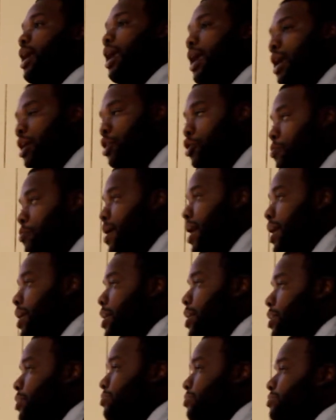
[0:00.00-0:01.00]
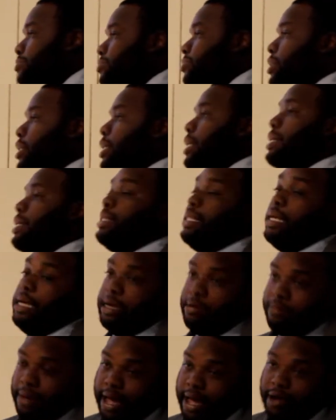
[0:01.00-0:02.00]
and go back in. They
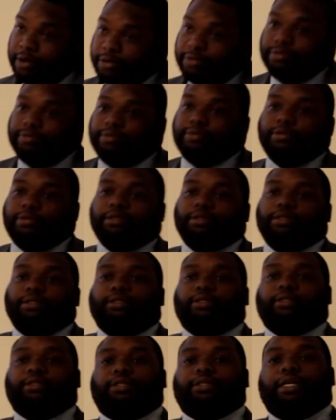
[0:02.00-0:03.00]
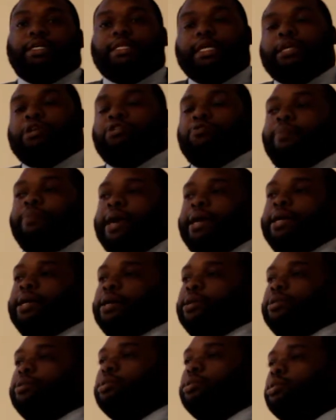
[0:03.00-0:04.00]
come out and they go back
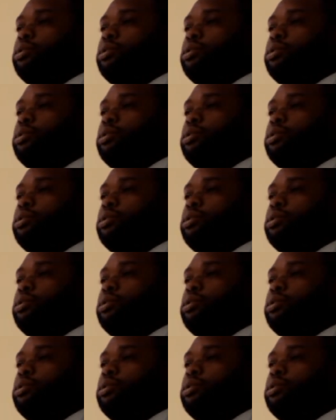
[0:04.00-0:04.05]
in.